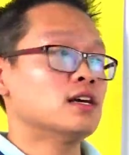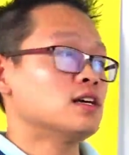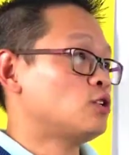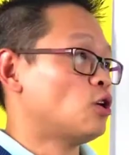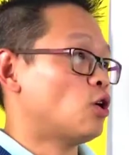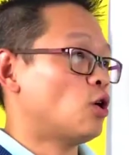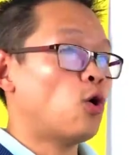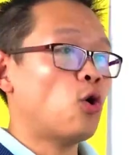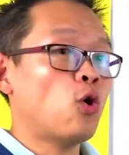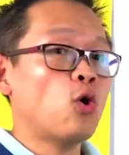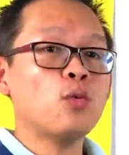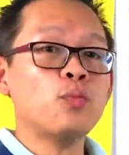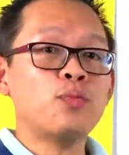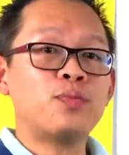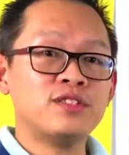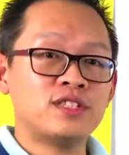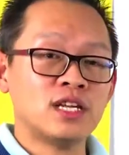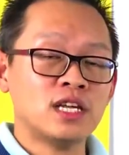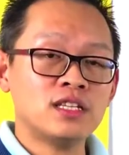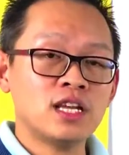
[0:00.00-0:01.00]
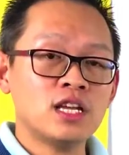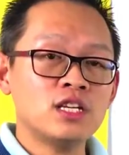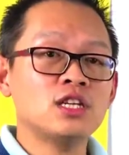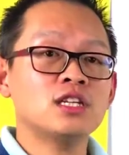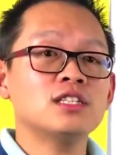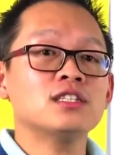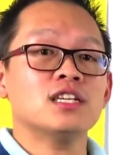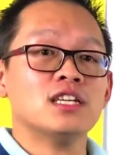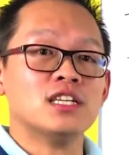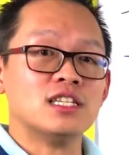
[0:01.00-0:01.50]
Your whole
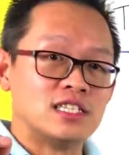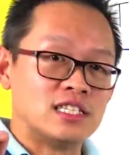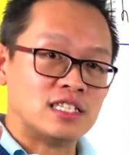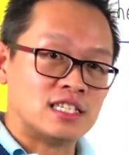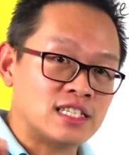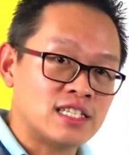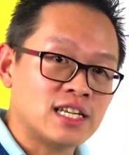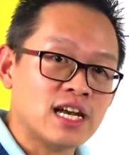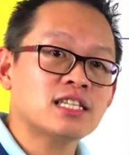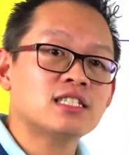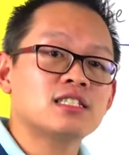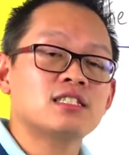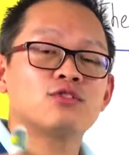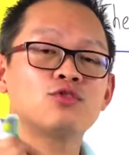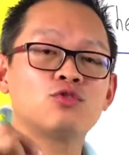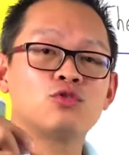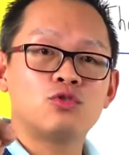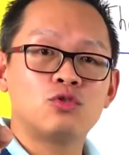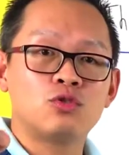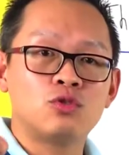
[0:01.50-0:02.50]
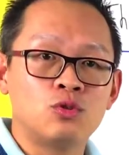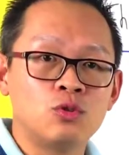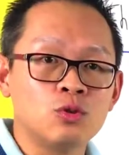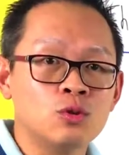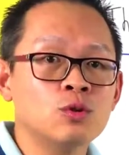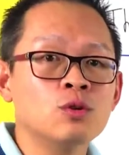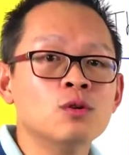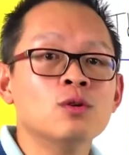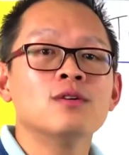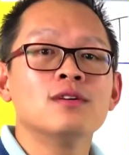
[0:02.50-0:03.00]
presentation is just
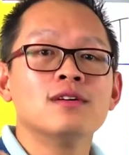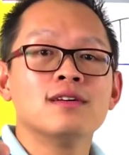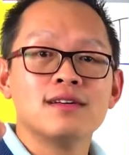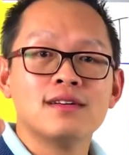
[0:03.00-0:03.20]
to